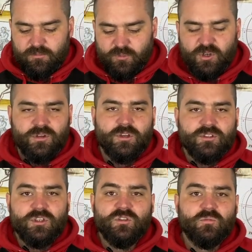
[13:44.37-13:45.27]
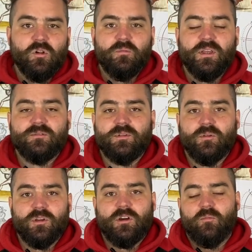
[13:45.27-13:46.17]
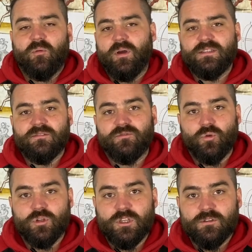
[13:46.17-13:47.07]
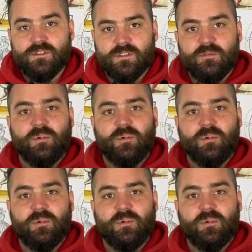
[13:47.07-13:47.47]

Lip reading: We don't want to go too small because we don't want to compromise it for all users,